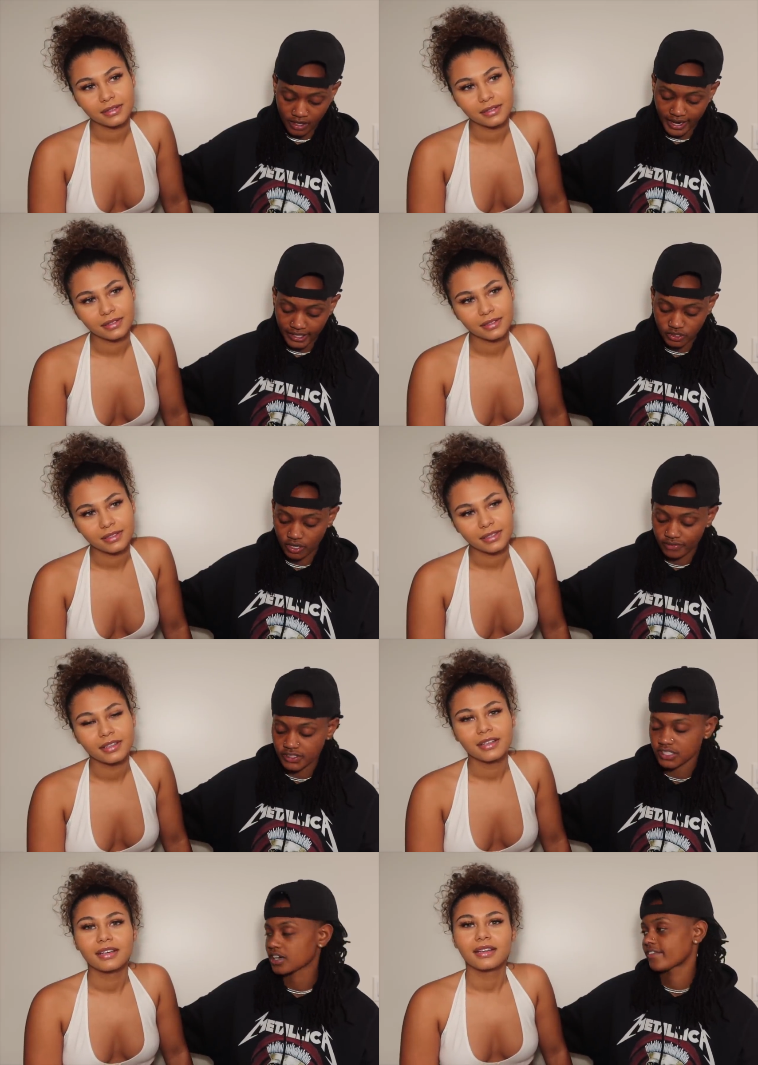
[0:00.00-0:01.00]

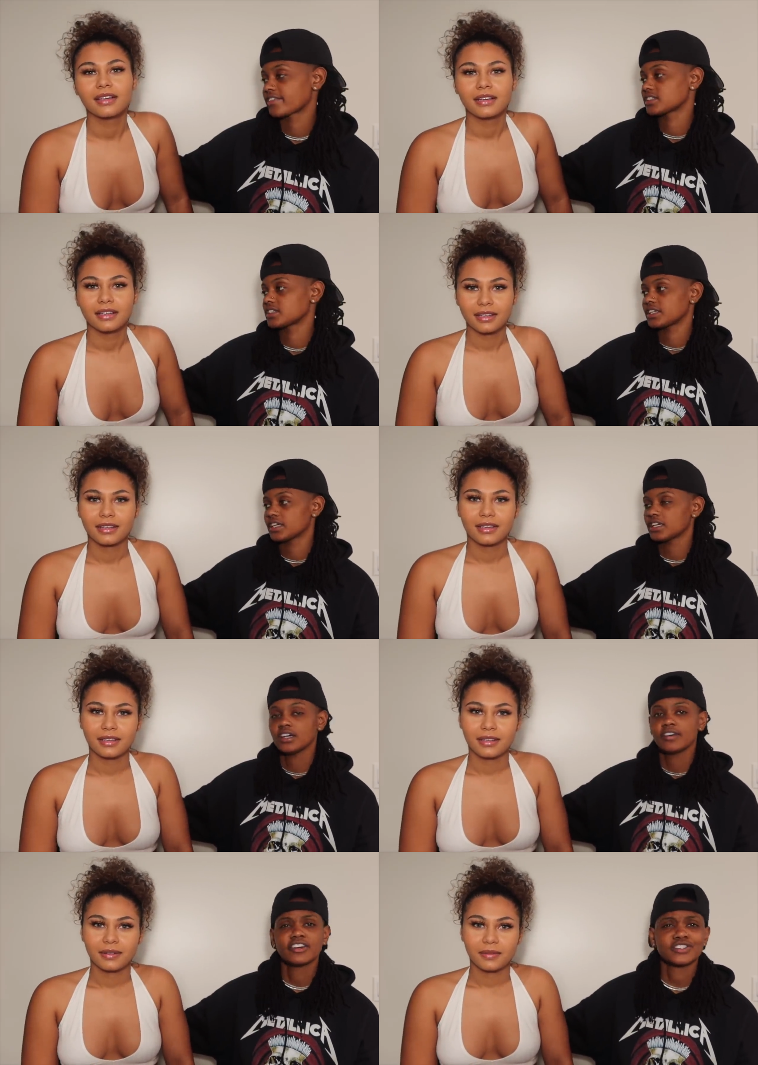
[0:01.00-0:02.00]
Speaker 1: ex-girlfriend took her virginity.
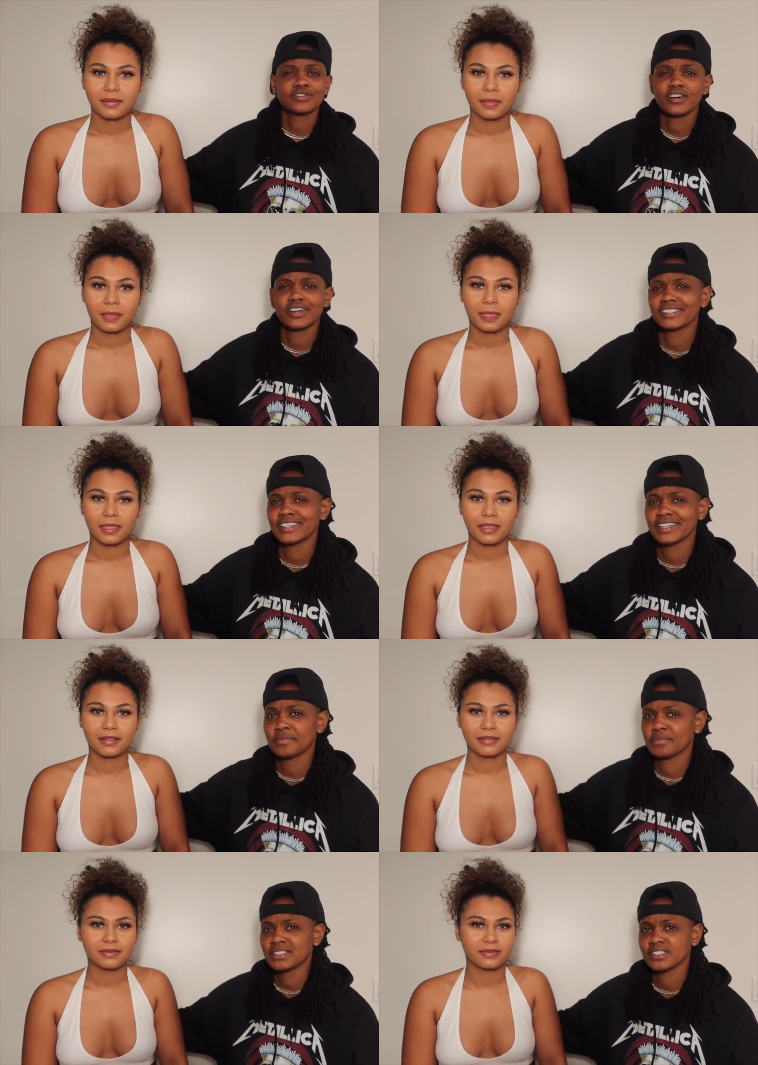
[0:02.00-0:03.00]
First of all, that's none of
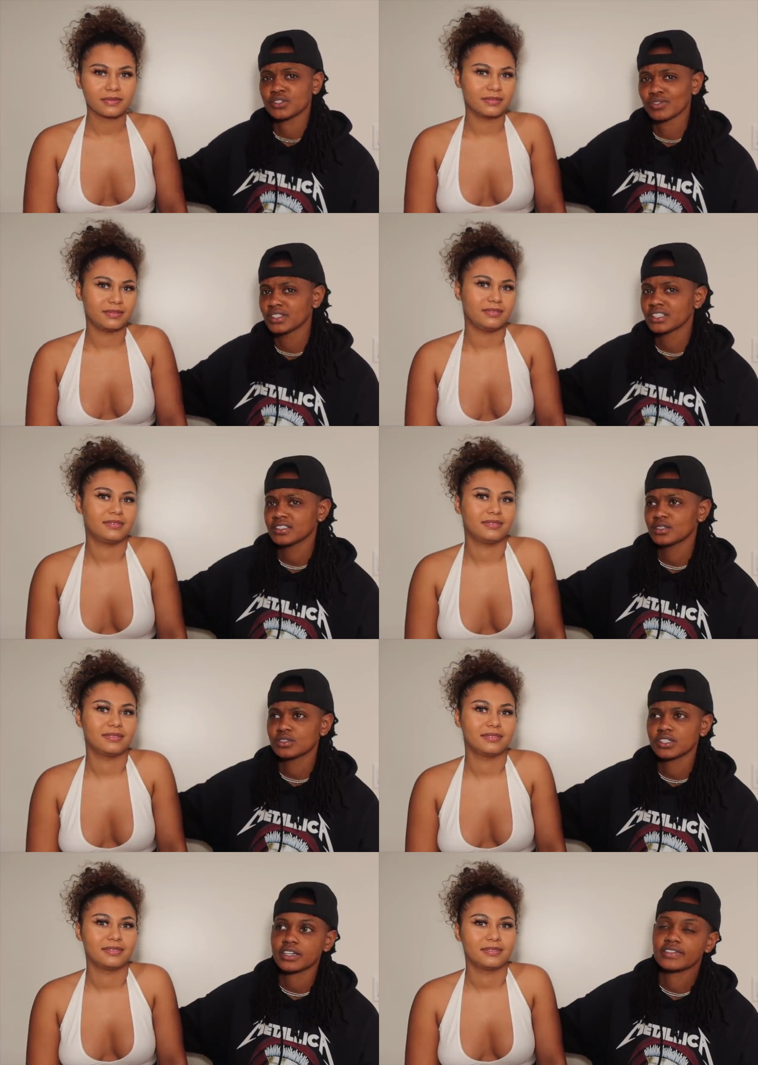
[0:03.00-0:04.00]
their business, really.
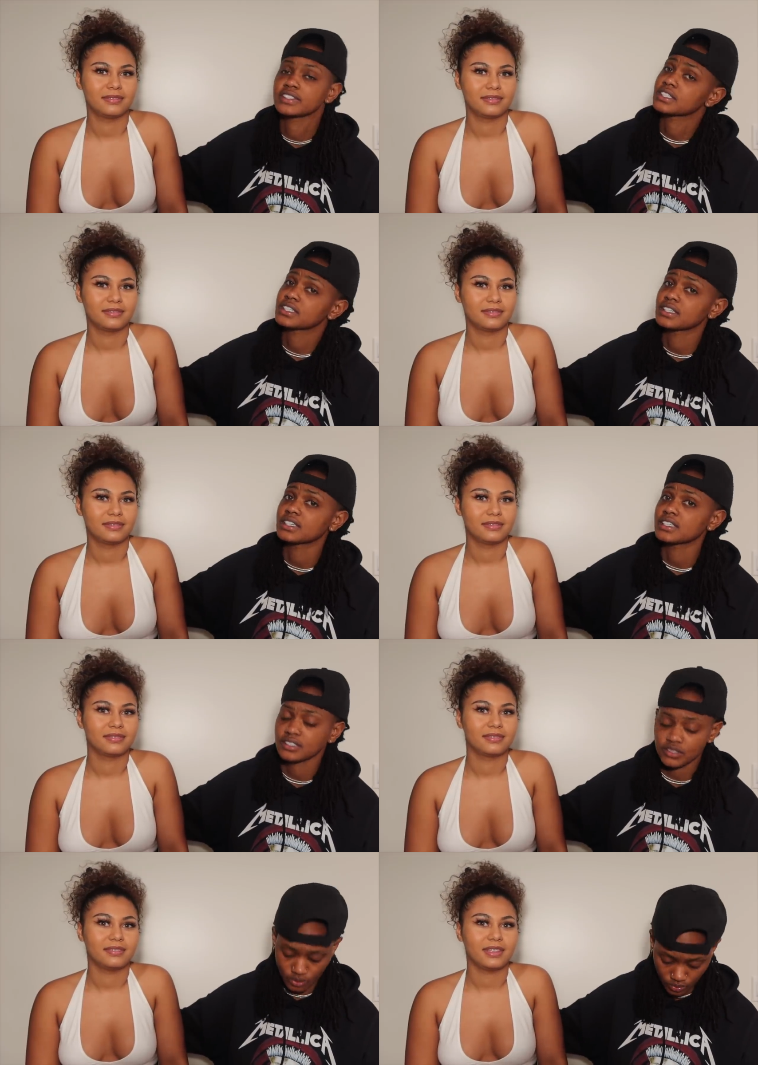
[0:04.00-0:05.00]
Who took your
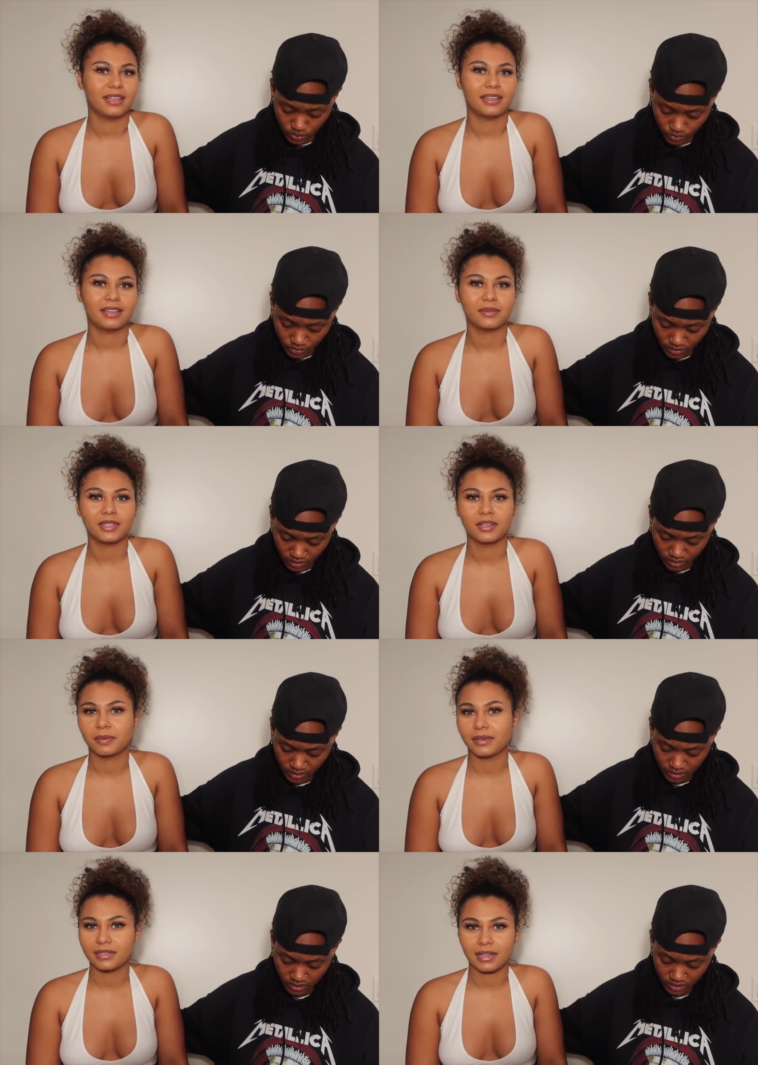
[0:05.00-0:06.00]
virginity?
Speaker 2: So, like, that was in your
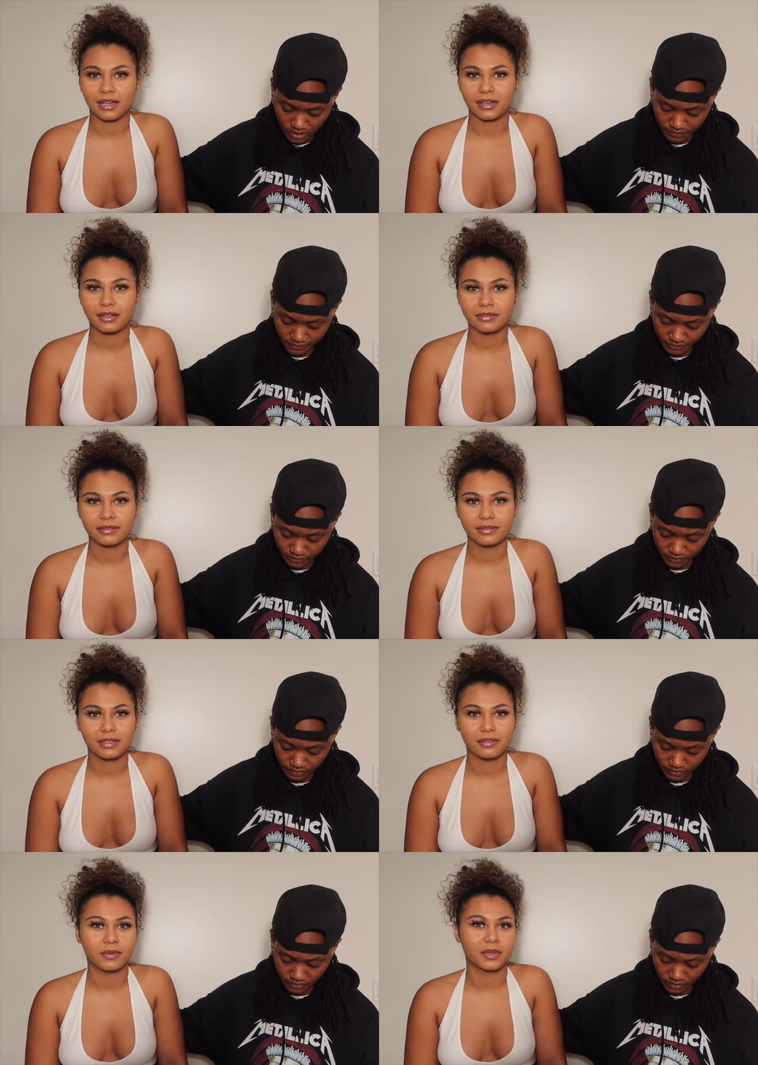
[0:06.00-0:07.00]
past life.
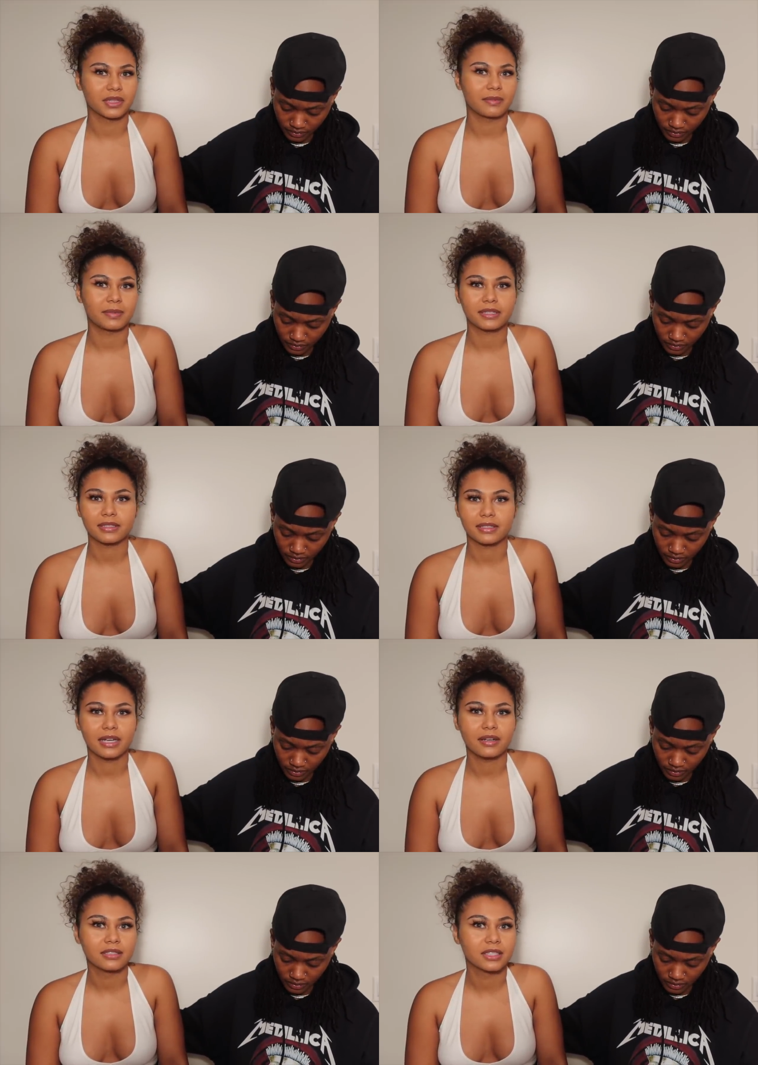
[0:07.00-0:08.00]
If you're with that person
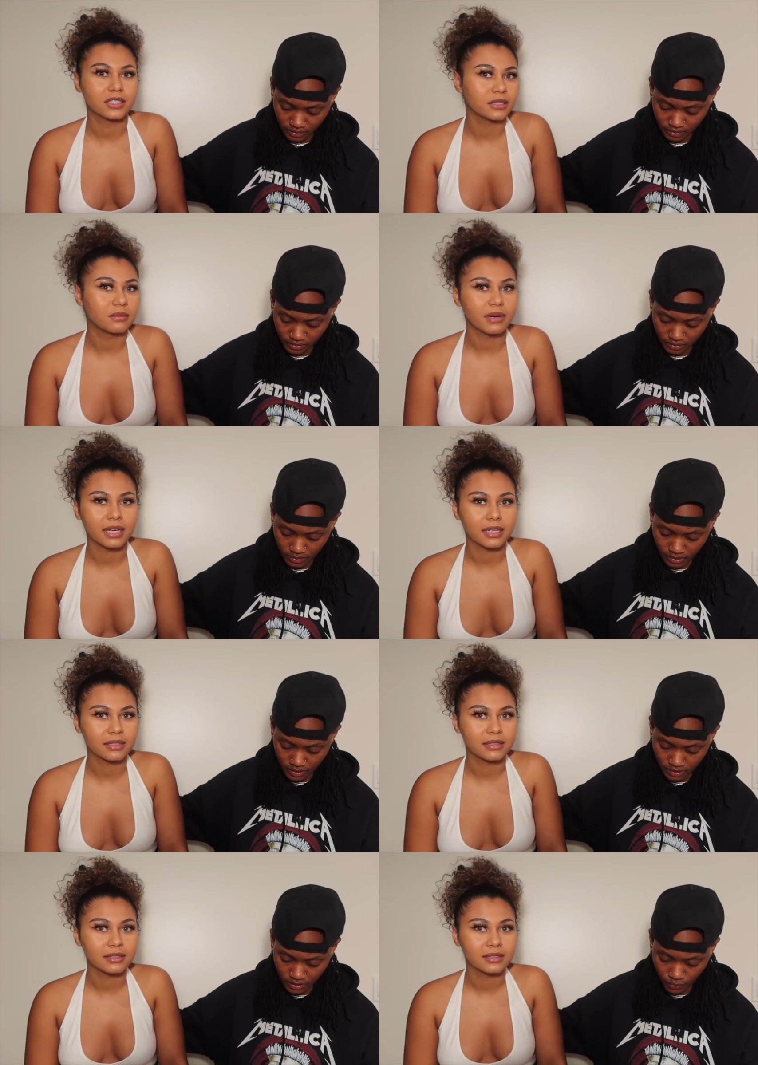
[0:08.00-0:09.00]
now, it shouldn't
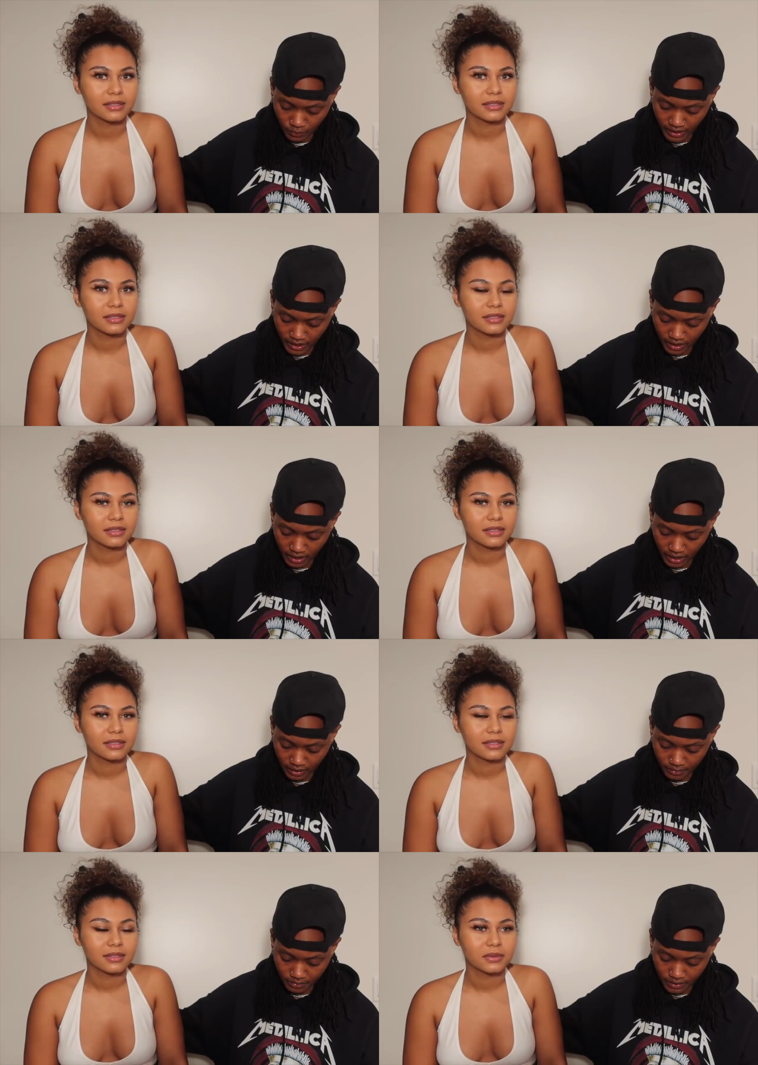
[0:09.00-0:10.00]
matter.
Speaker 1: Wait,
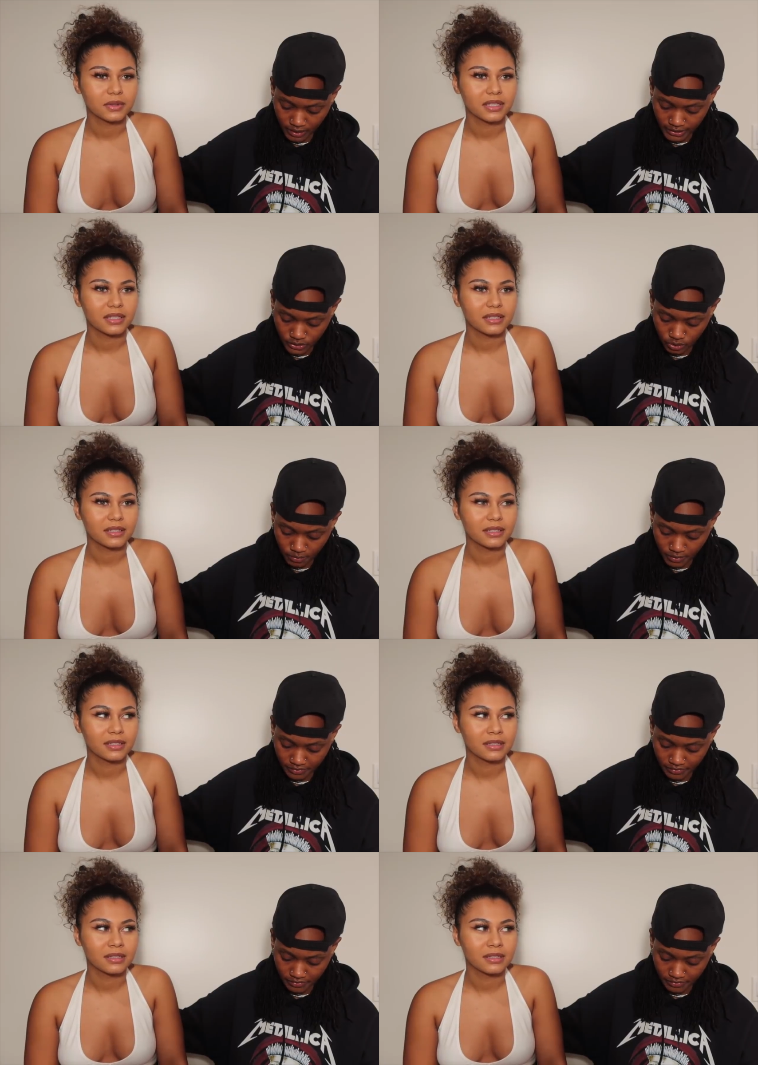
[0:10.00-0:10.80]
but I told my